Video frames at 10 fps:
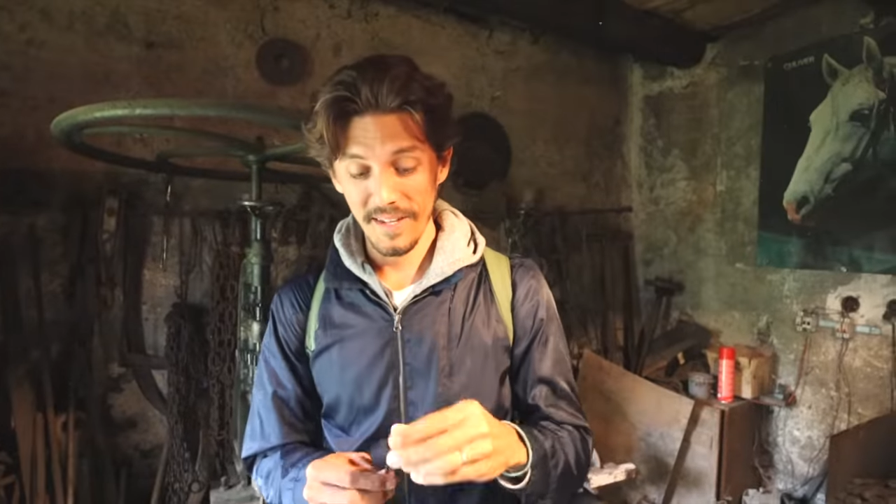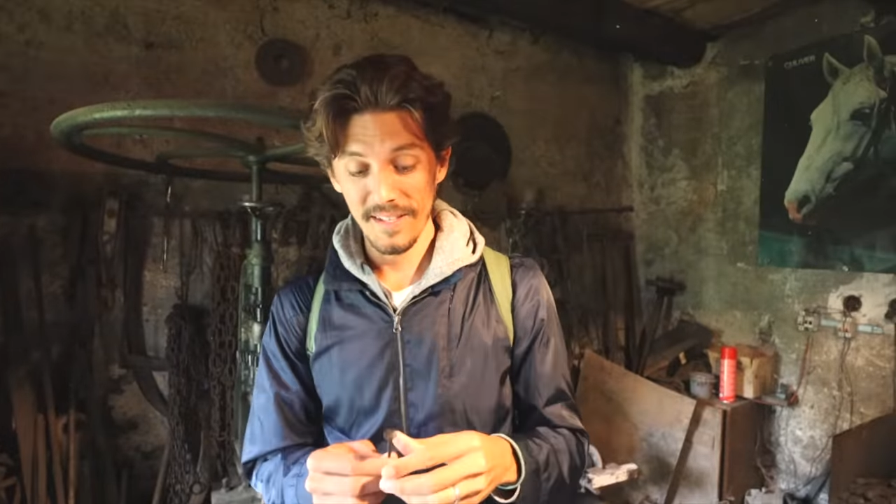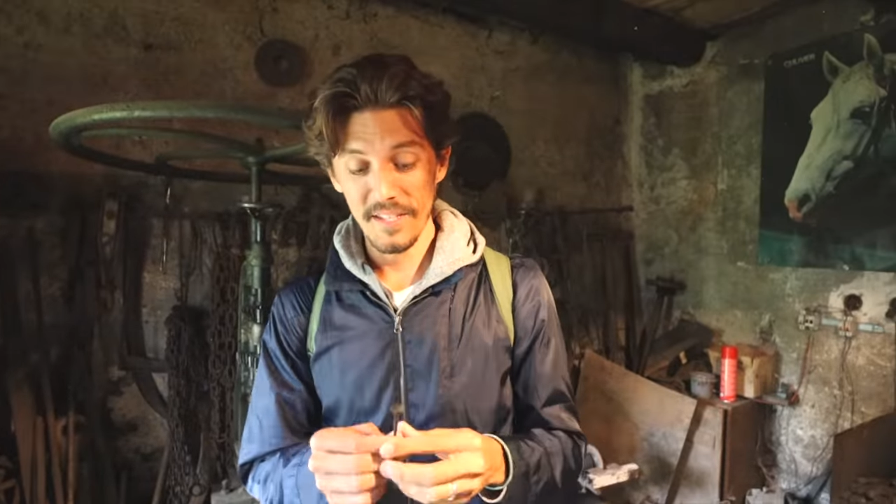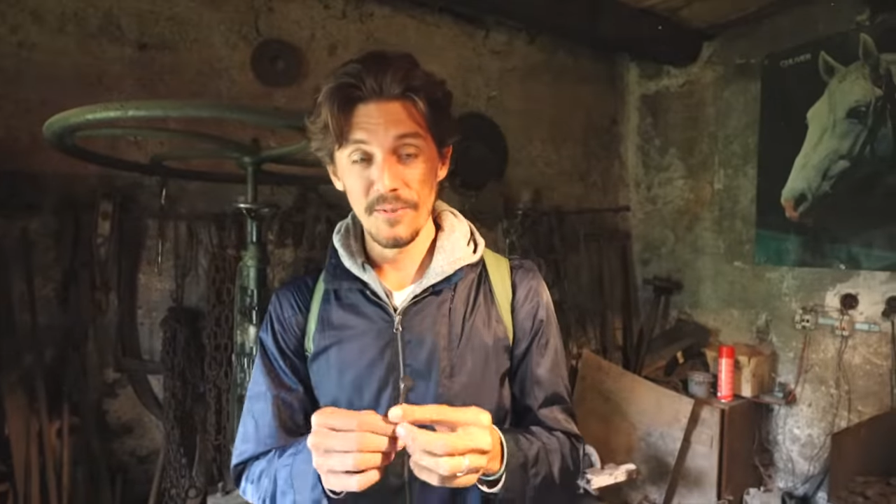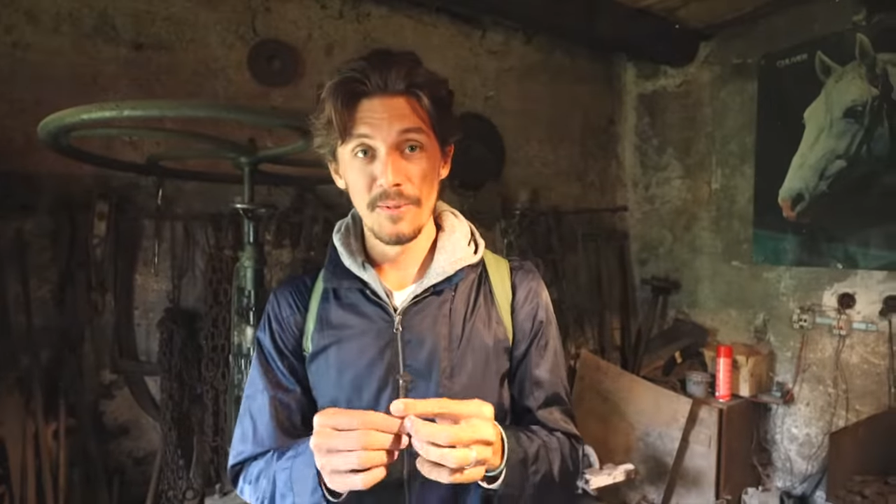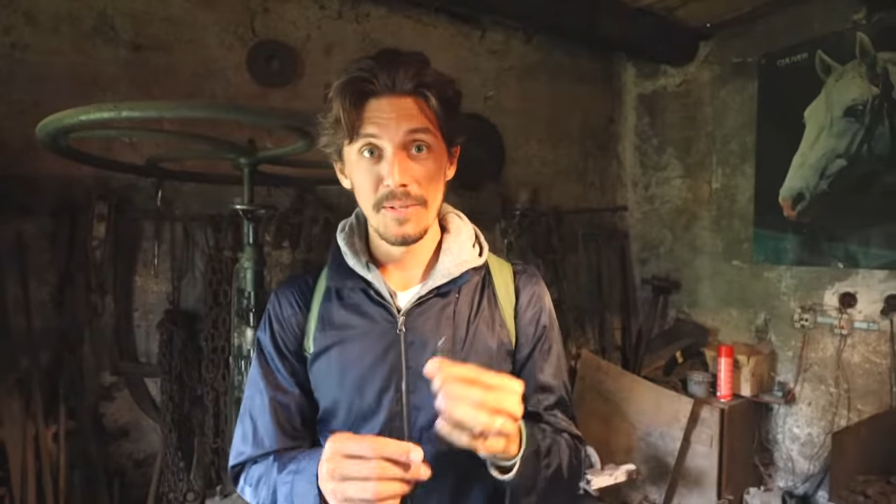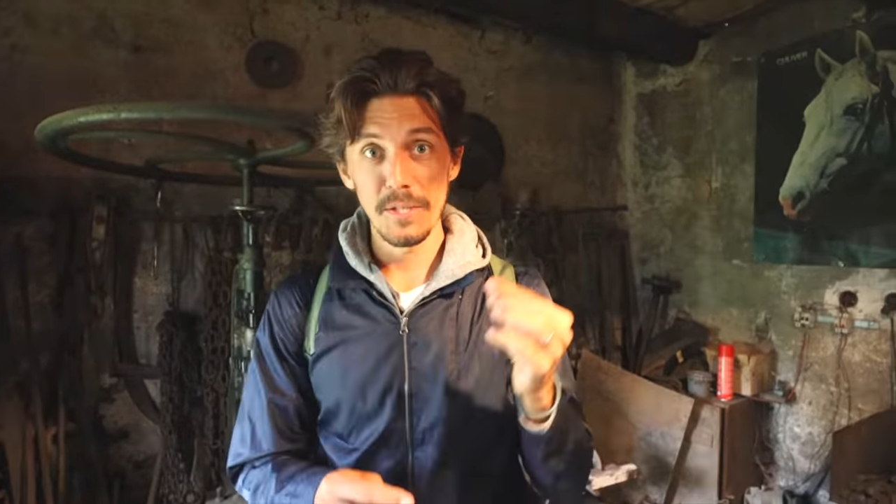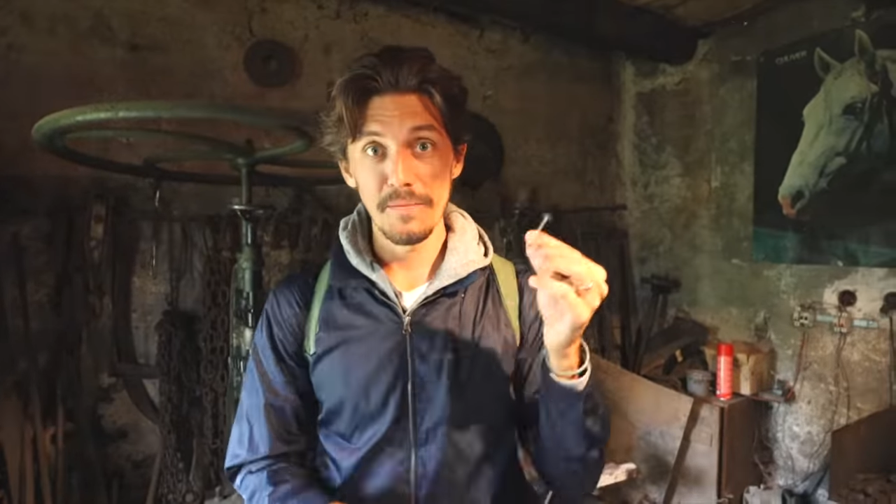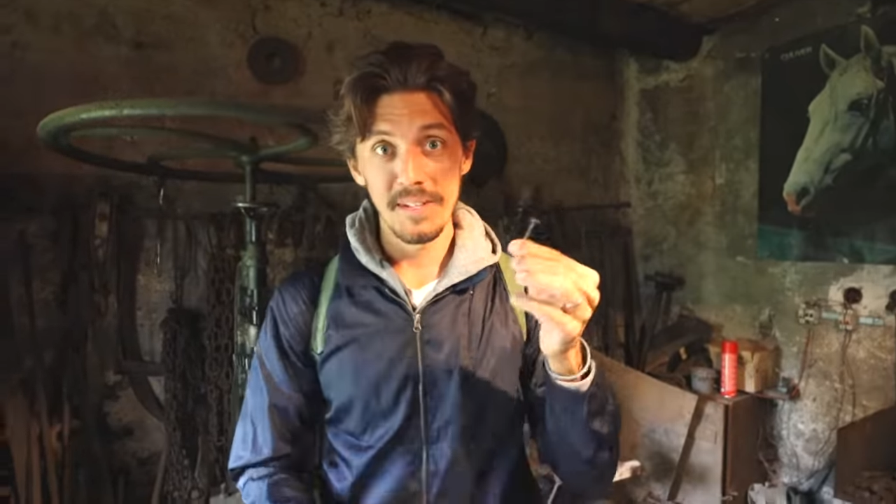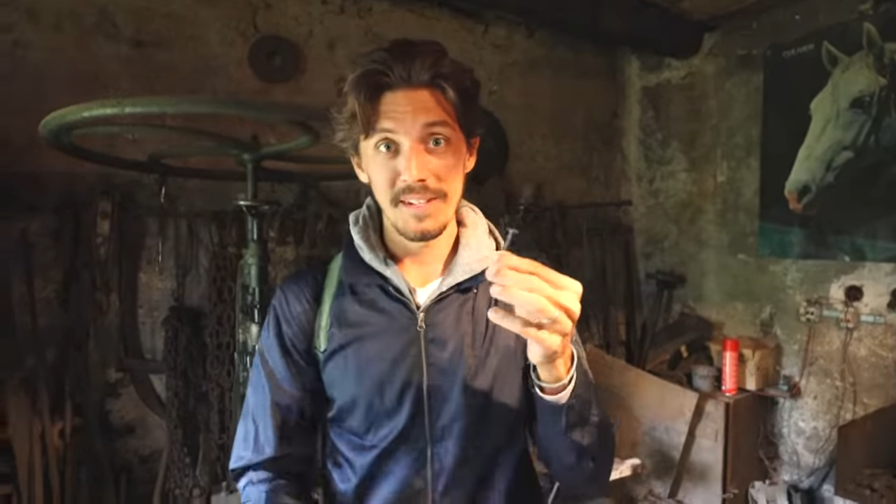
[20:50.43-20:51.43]
got two new
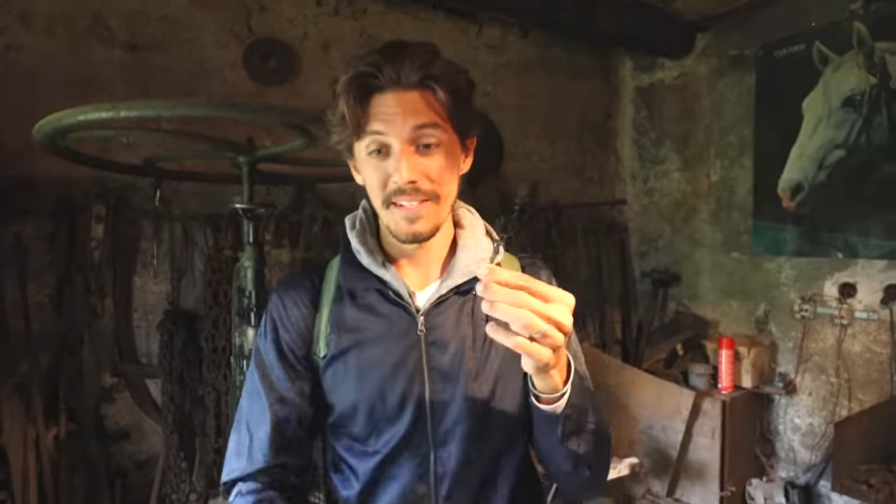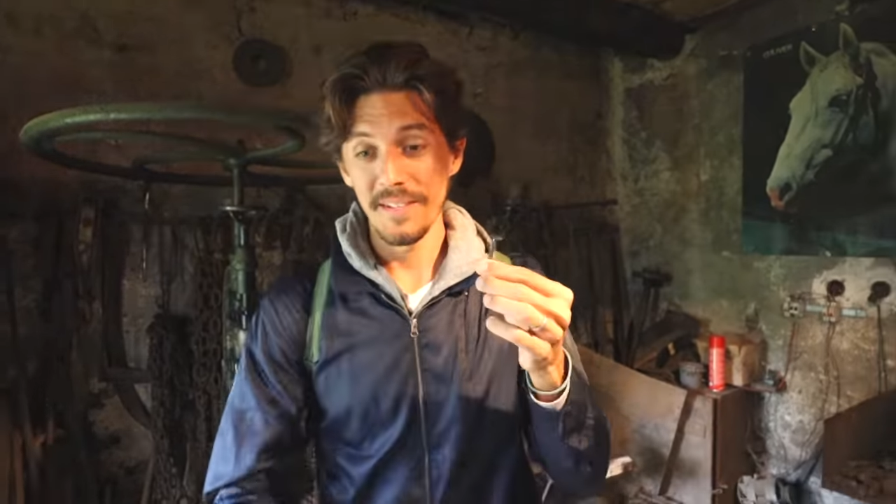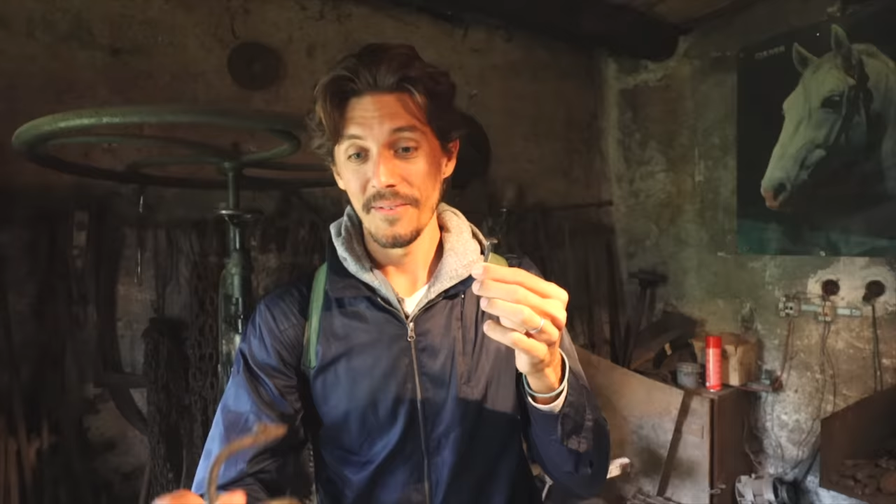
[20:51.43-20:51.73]
souvenirs.